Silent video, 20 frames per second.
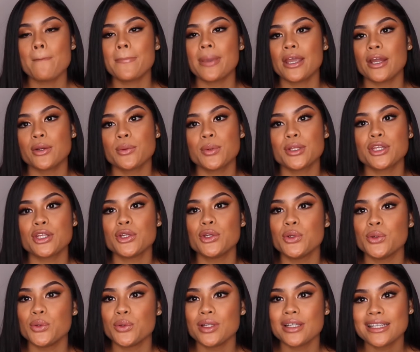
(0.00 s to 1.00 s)
paired with a
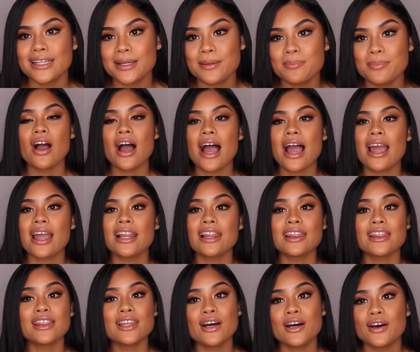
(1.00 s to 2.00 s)
nude lip. I
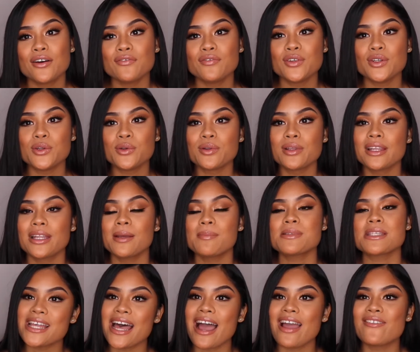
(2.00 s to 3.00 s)
love nude
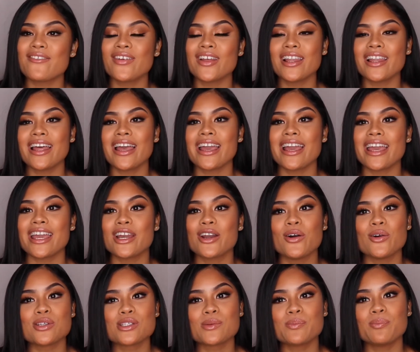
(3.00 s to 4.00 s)
lips. I feel like it
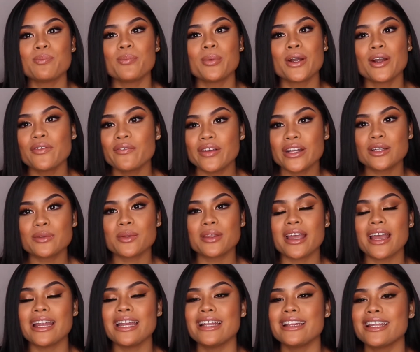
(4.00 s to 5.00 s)
goes perfect with
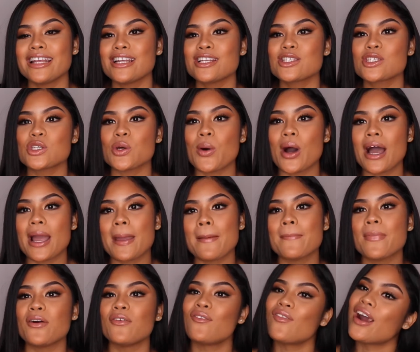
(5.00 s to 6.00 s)
anything, so I
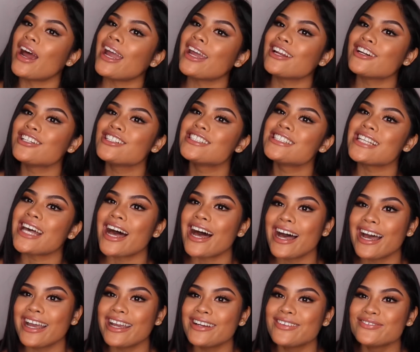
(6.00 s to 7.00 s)
am a ride or
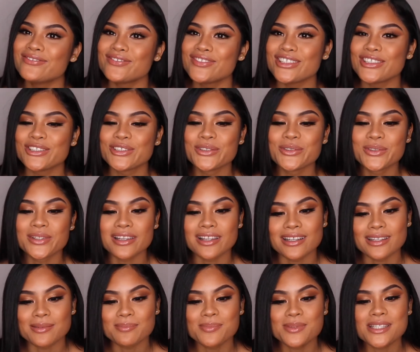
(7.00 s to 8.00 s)
die for nude
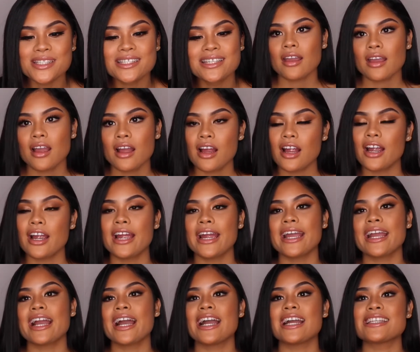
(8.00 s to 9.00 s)
lips.
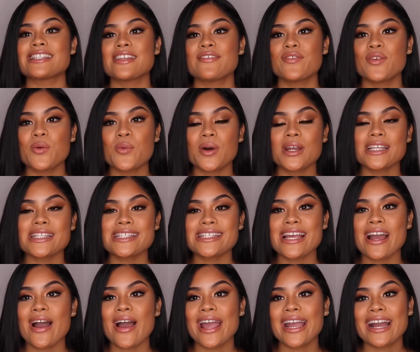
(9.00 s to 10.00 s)
Alright guys, if you want to see
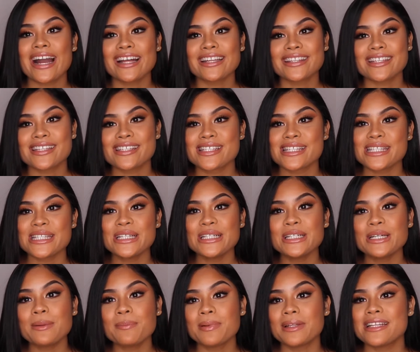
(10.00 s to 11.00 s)
how I got this
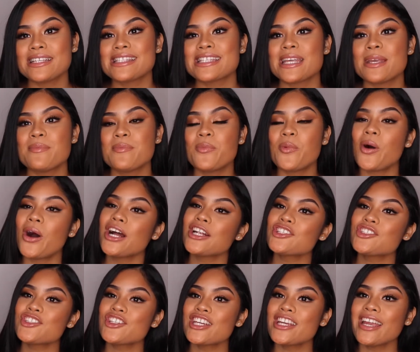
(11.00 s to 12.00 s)
look, please keep
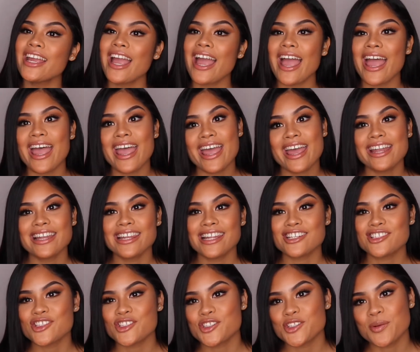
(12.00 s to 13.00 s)
watching and
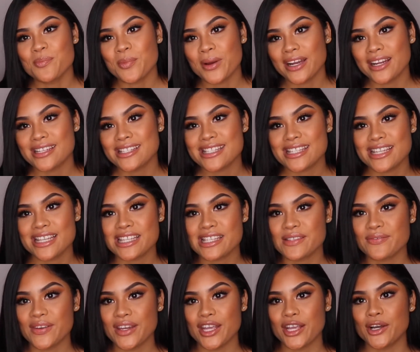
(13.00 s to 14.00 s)
let's just jump right into
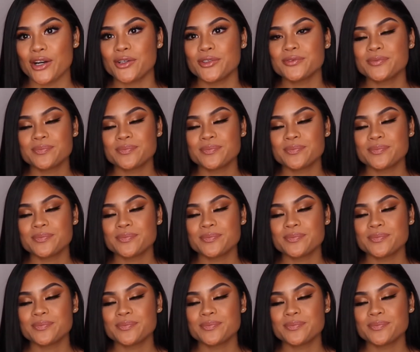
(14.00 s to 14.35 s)
this video.